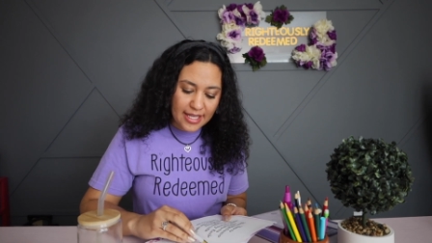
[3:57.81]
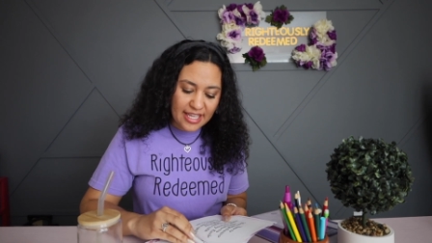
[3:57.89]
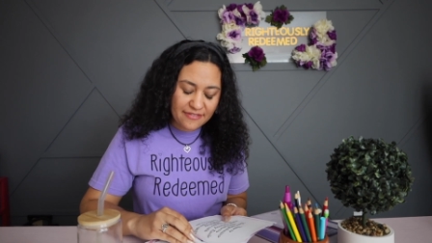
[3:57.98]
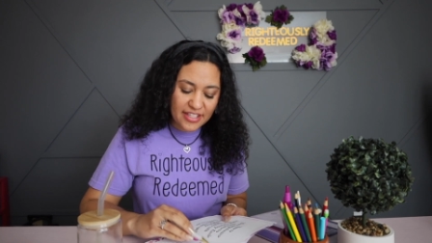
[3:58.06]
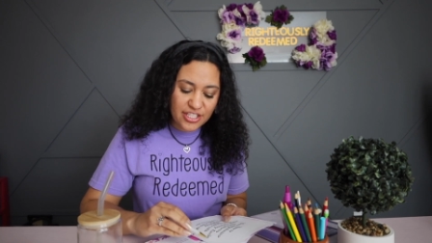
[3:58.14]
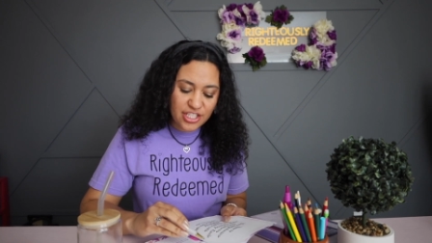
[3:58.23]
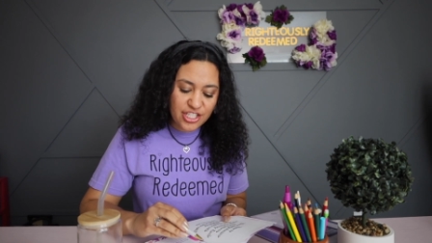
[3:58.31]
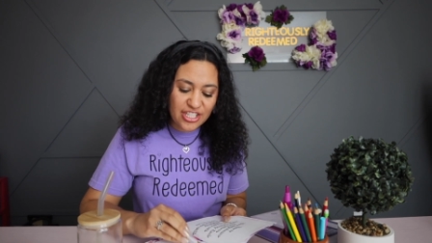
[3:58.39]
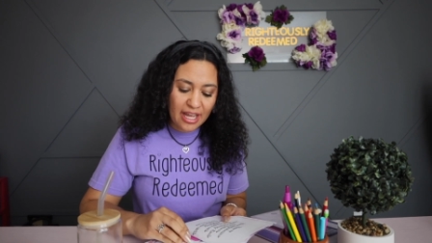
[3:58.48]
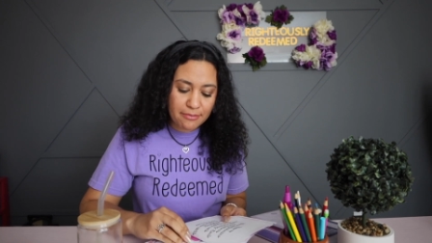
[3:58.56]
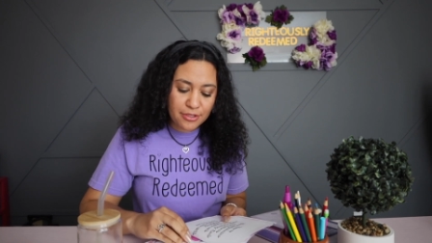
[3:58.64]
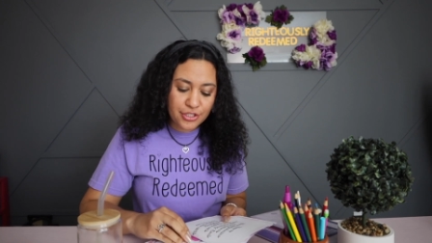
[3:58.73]
Ephesians
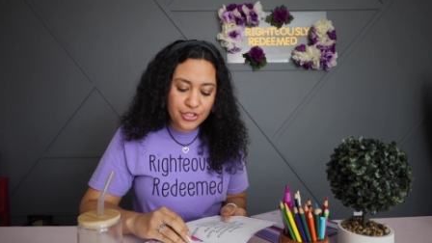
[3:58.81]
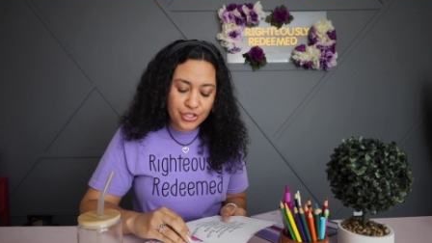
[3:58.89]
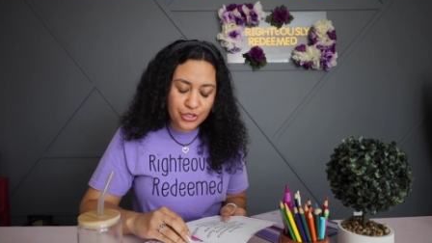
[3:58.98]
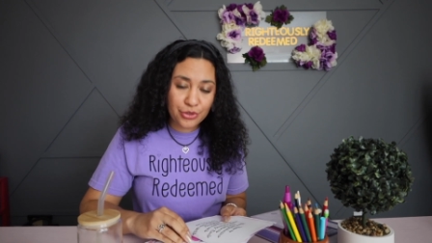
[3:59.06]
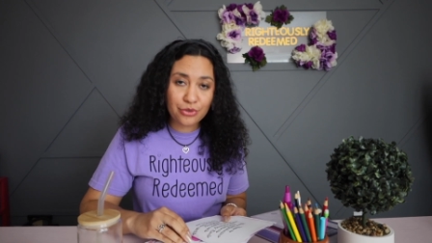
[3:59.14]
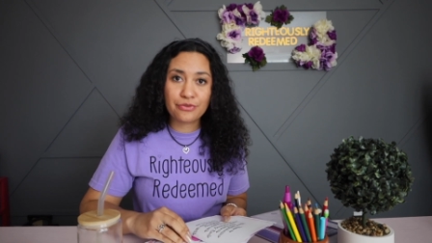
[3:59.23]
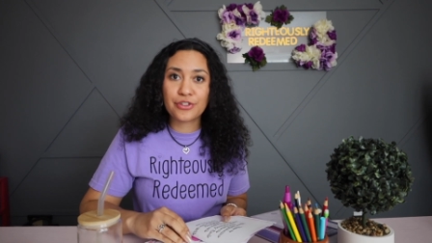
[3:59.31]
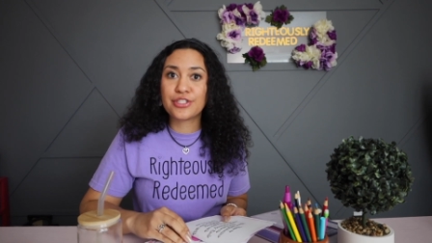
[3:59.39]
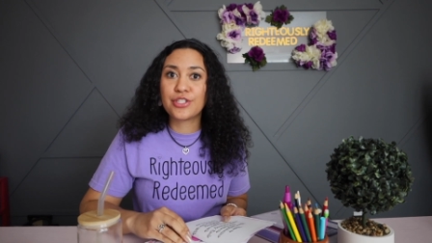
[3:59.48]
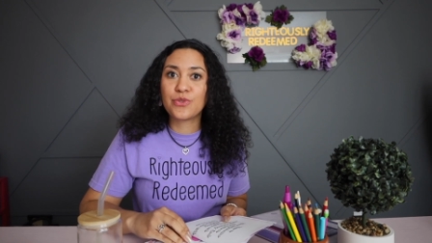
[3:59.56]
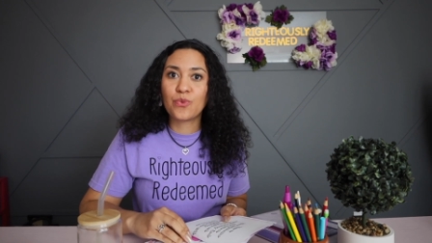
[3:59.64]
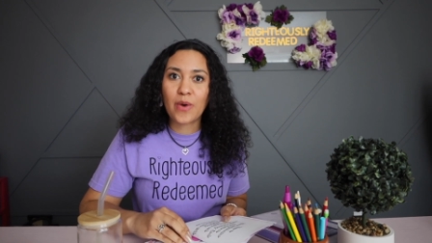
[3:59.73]
chapter 2,
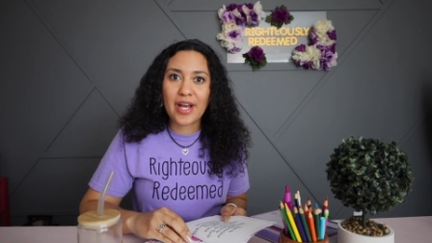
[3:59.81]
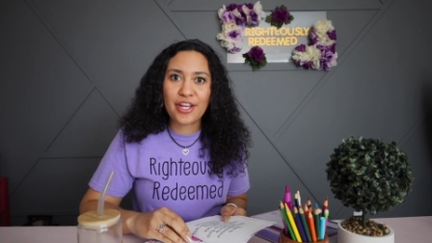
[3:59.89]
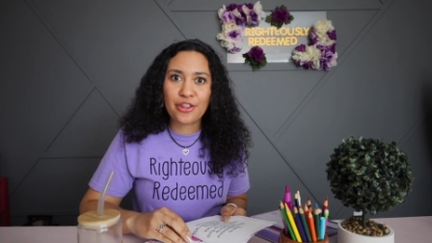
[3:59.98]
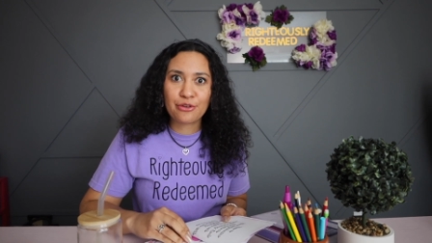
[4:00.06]
verses 1